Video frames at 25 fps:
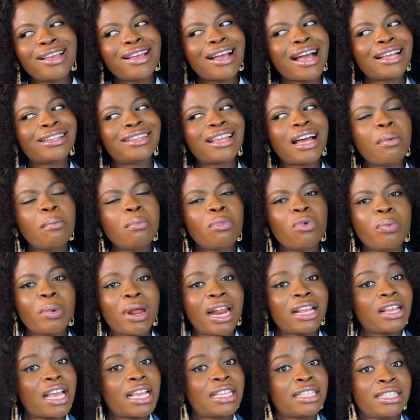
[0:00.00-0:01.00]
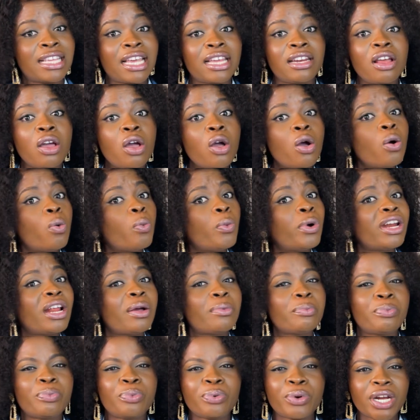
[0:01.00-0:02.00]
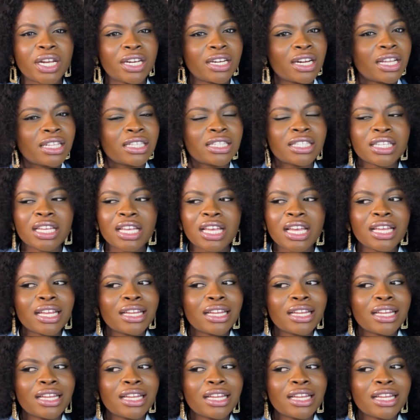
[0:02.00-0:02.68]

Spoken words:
At that moment, as I said, when I'm pregnant,